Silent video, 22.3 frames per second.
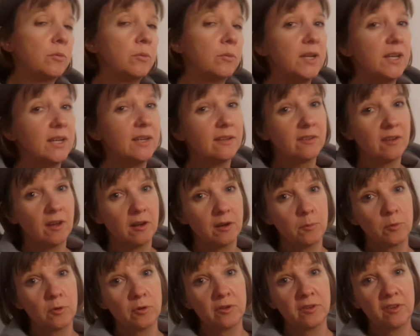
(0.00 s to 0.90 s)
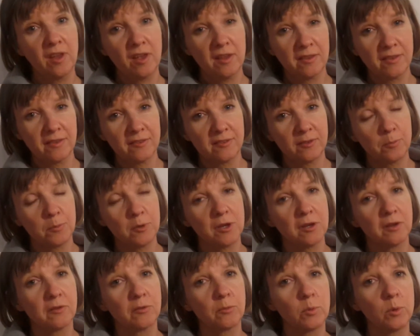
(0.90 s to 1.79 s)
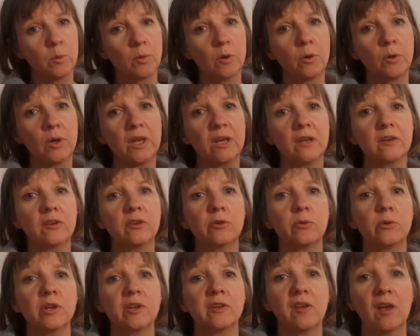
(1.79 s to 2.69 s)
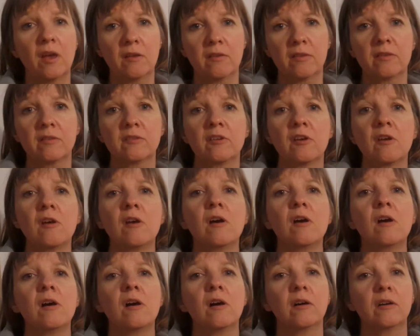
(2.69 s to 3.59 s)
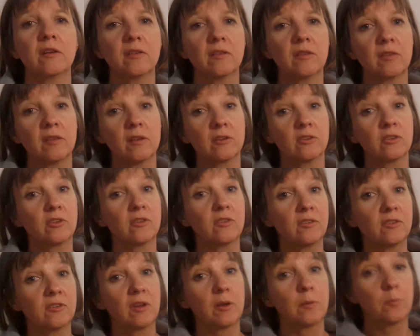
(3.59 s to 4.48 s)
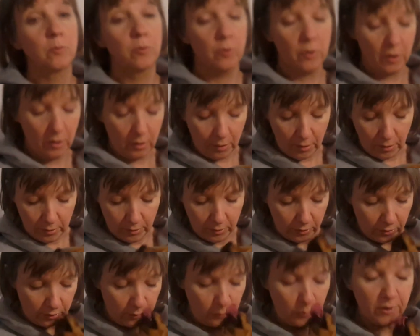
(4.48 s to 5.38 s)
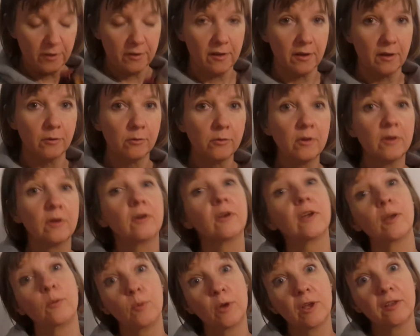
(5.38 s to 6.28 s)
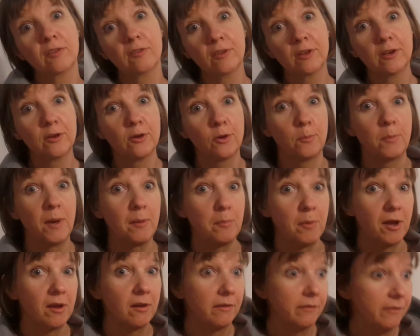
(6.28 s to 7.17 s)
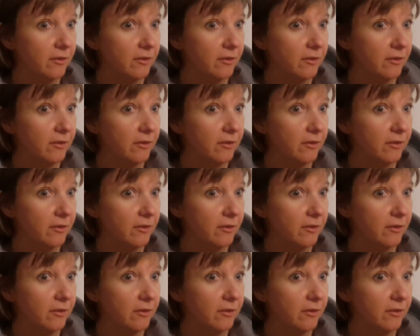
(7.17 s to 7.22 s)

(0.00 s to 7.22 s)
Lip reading: We need to talk about a test because we were going to do a test on sections 10. Do you want it down? Okay, Wicket's going to go bye-bye.